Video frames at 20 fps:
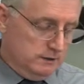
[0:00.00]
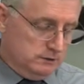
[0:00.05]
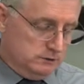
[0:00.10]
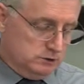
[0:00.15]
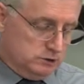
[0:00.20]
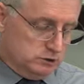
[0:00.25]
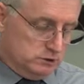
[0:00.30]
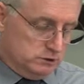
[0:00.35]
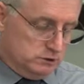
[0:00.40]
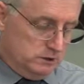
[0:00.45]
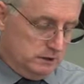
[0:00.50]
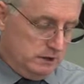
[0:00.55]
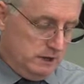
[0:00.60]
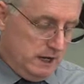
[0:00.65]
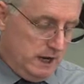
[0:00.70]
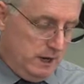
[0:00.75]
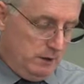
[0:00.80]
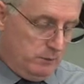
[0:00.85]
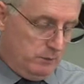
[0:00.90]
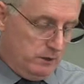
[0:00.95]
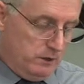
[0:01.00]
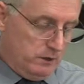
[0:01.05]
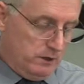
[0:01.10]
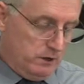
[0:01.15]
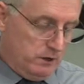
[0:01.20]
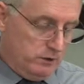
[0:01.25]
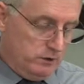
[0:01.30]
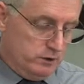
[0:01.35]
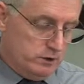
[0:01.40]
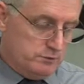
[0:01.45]
Certainly I would
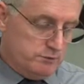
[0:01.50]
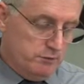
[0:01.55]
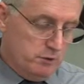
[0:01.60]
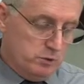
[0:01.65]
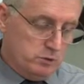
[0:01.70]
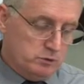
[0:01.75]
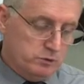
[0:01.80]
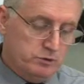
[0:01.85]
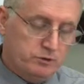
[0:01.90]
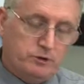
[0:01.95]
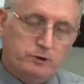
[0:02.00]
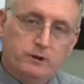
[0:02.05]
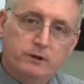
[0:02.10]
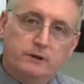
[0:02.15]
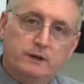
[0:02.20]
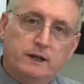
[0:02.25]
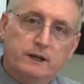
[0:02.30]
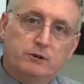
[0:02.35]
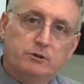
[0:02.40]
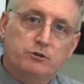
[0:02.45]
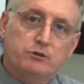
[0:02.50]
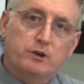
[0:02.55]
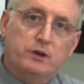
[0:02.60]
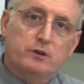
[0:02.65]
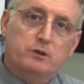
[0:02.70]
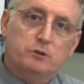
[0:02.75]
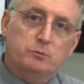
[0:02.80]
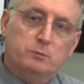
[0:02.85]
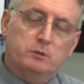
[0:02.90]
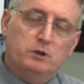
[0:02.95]
encourage folks to get a
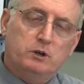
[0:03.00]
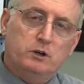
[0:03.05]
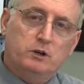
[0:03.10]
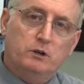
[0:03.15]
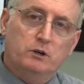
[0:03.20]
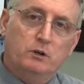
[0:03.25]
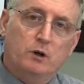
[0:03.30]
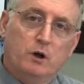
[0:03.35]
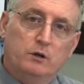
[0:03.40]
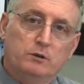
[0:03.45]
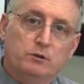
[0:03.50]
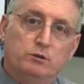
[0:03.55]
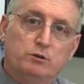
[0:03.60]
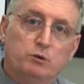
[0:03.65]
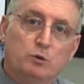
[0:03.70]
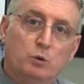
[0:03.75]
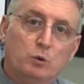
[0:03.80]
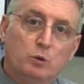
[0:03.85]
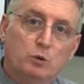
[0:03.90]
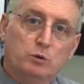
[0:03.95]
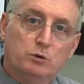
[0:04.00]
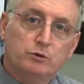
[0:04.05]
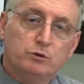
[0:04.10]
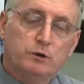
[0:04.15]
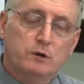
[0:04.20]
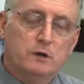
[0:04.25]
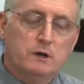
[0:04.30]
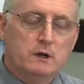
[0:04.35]
sense, particularly on the schools.